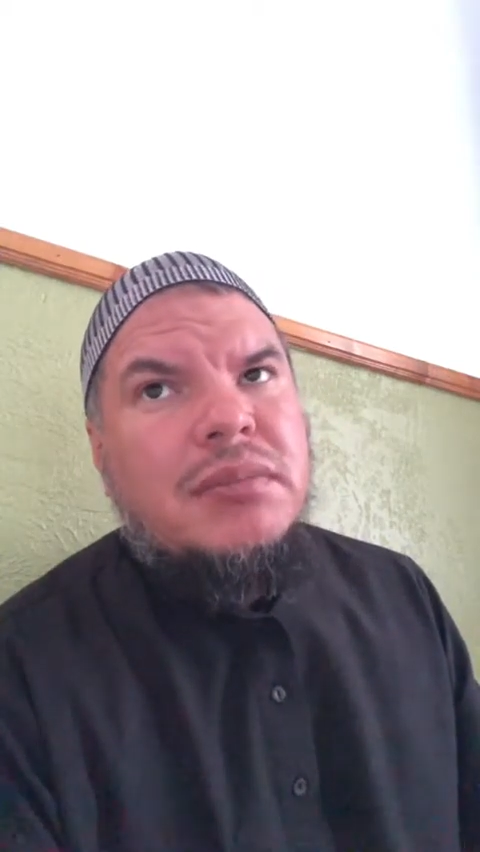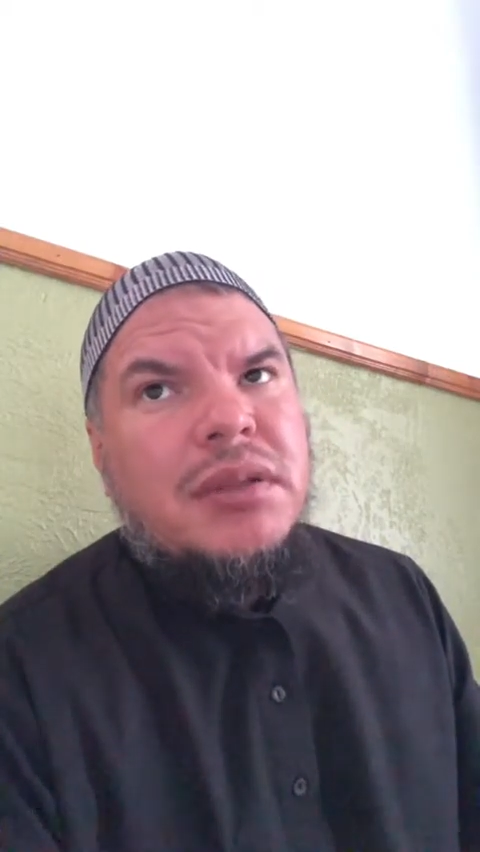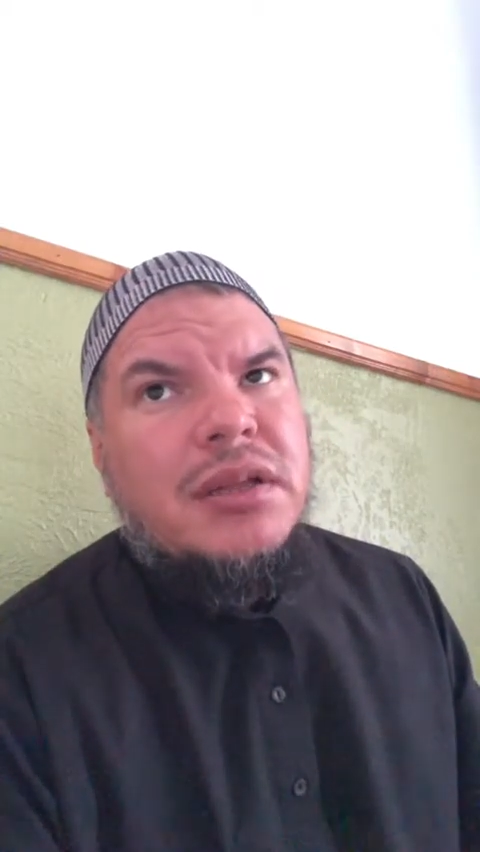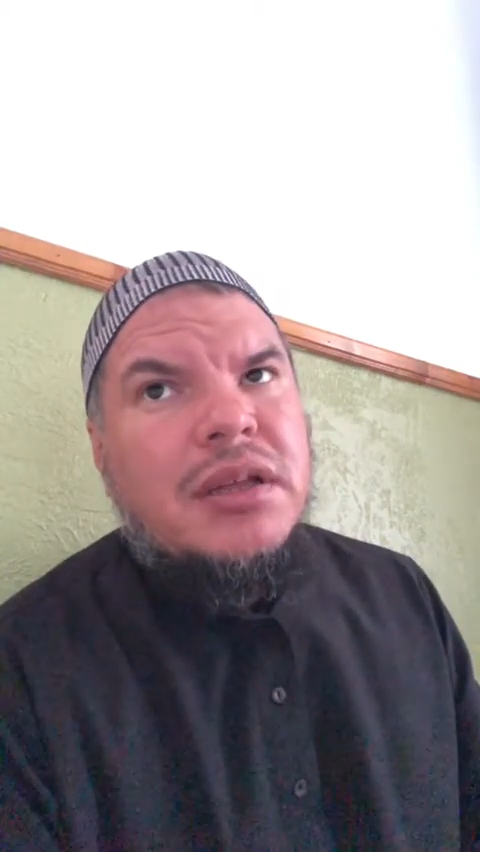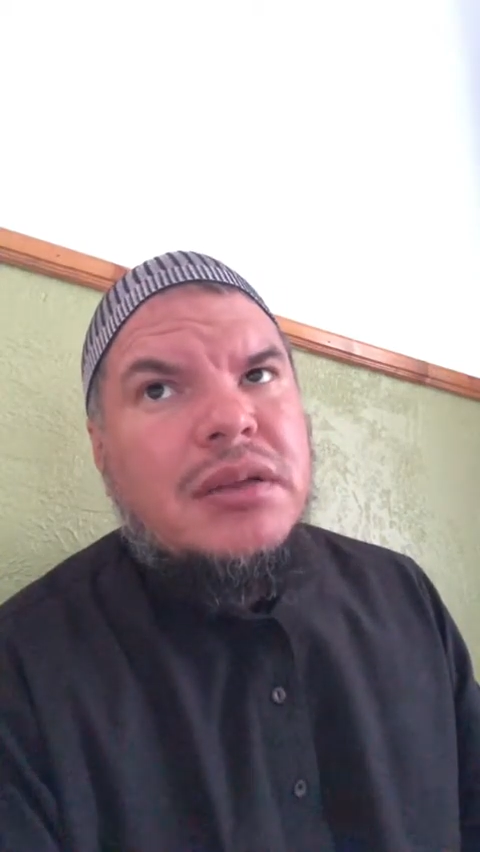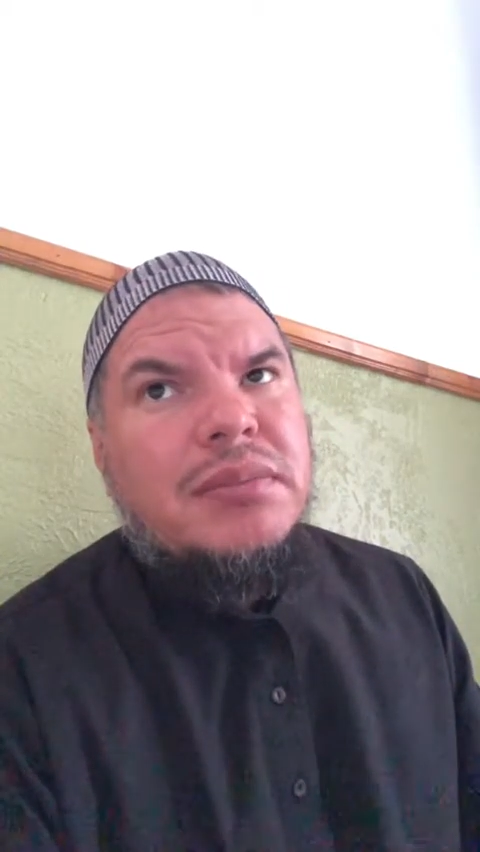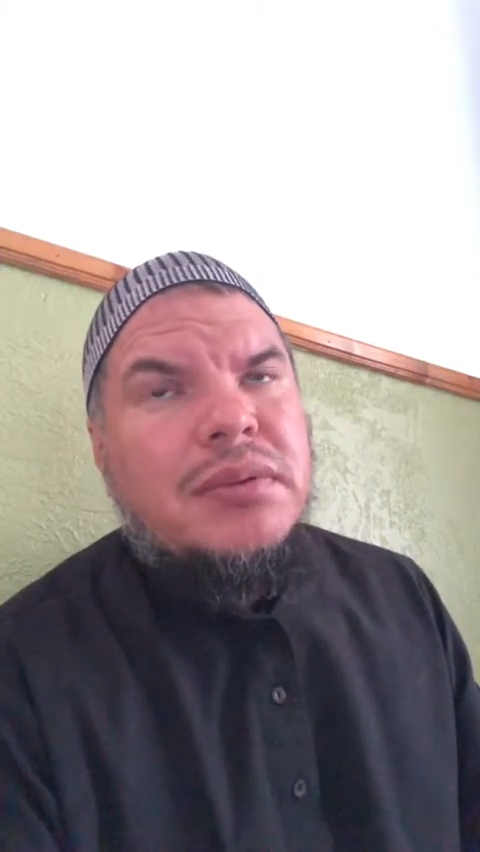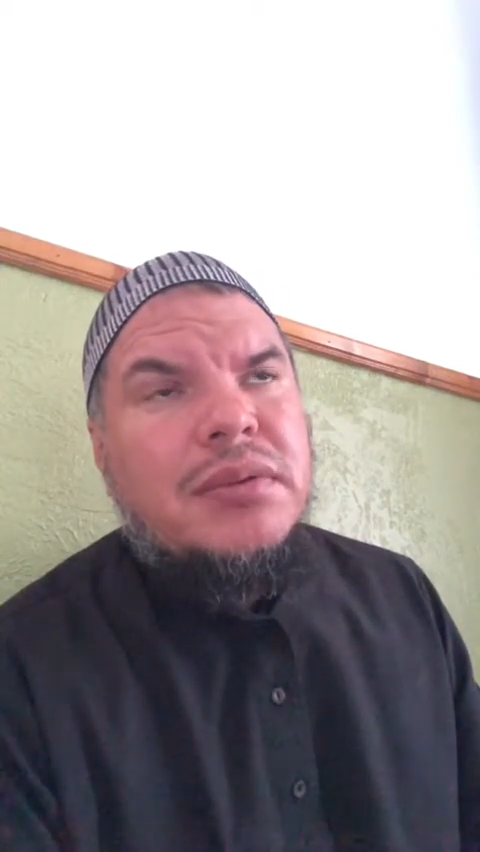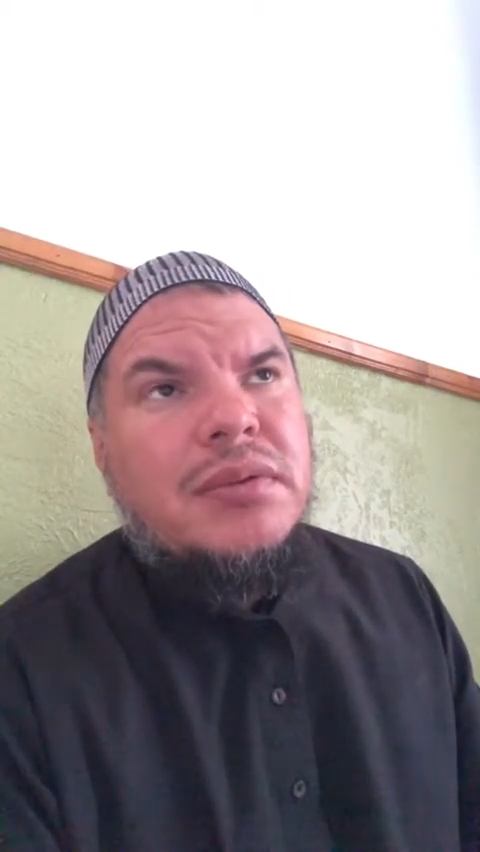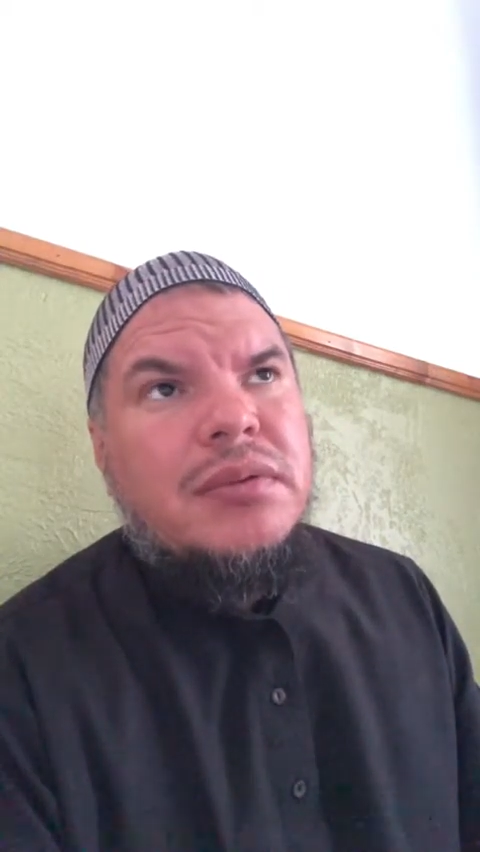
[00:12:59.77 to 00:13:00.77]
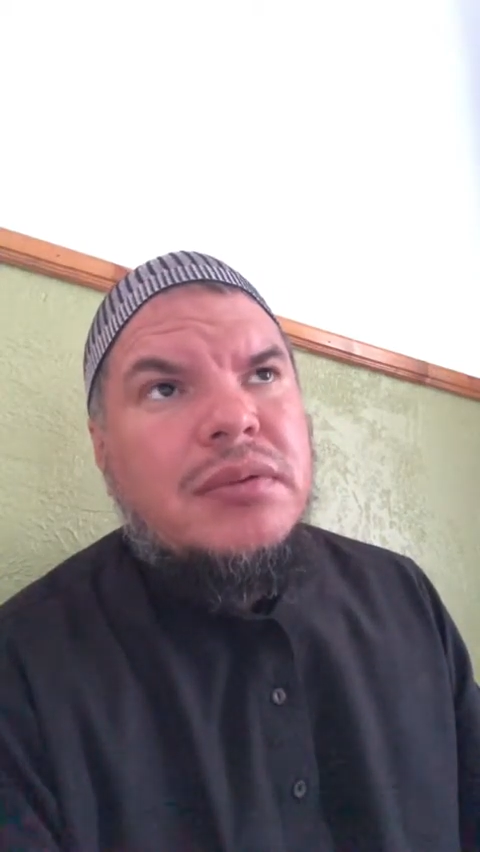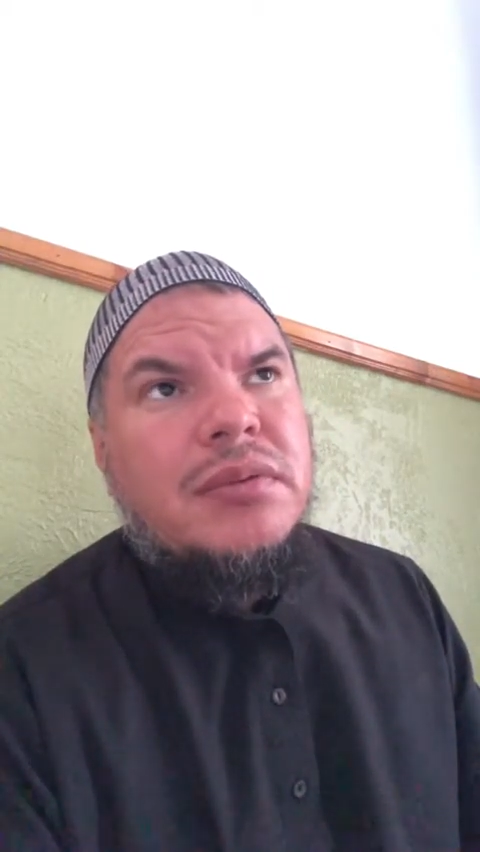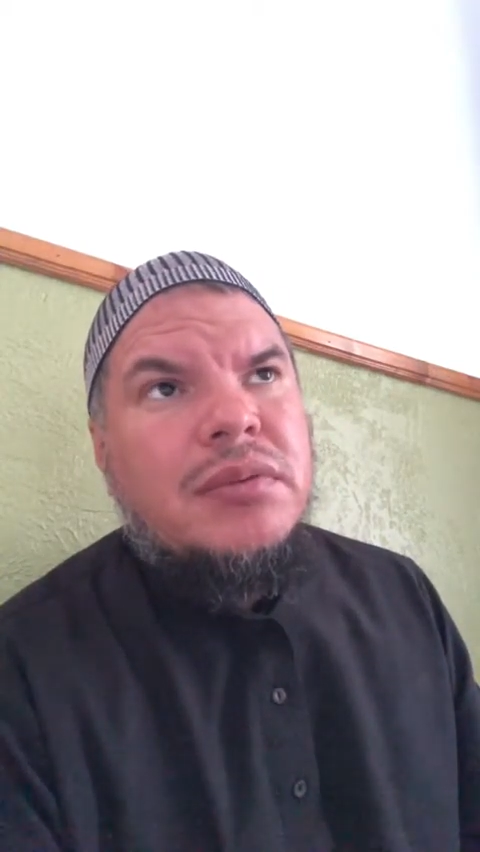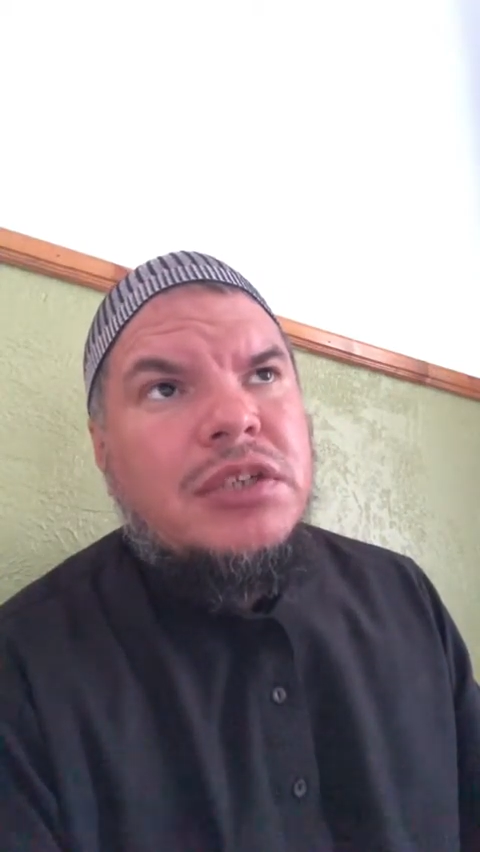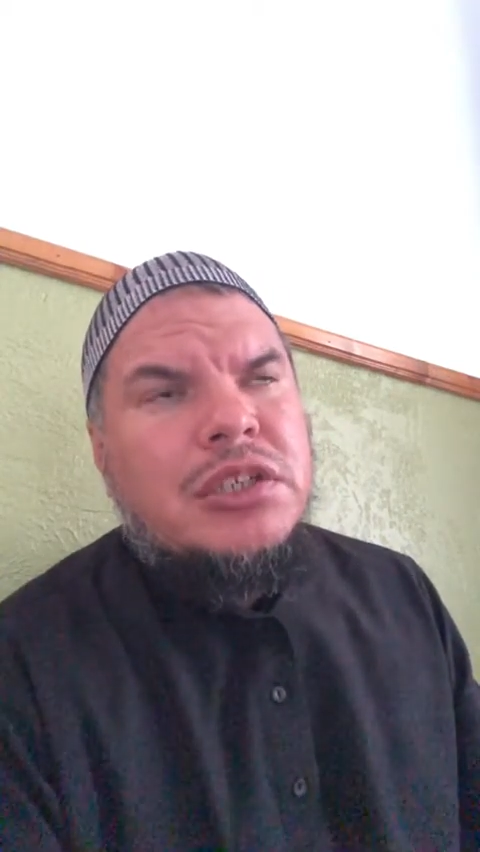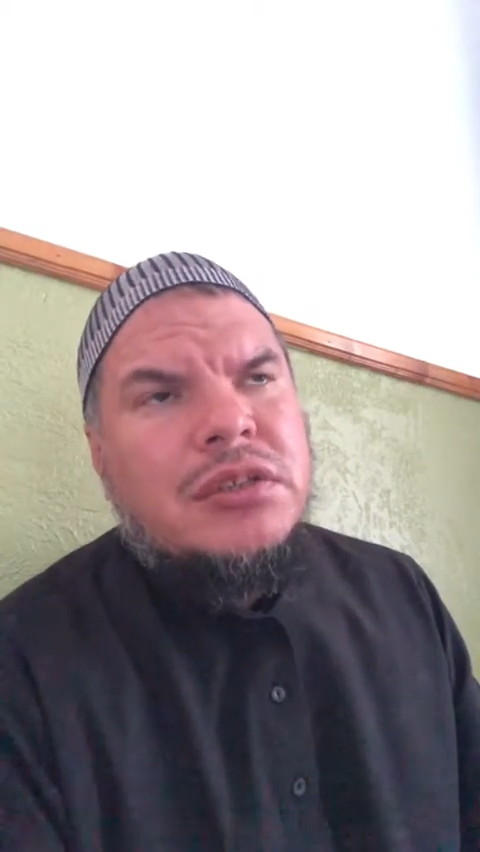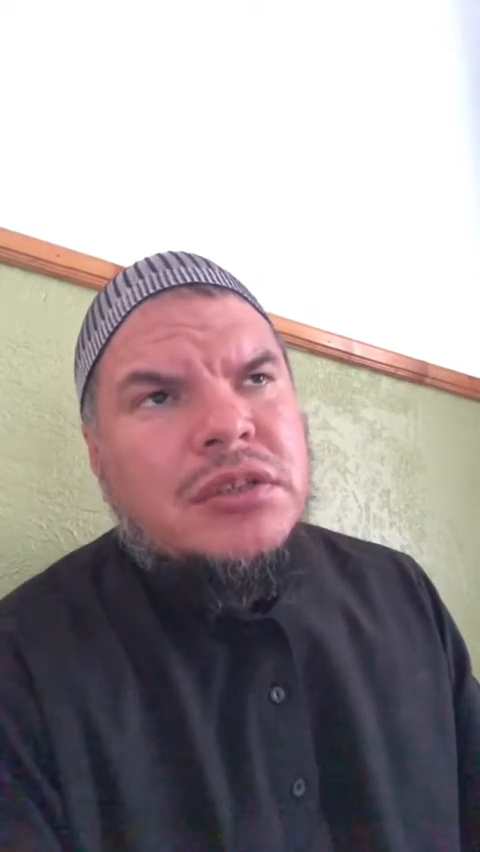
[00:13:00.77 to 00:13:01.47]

madhahib, which is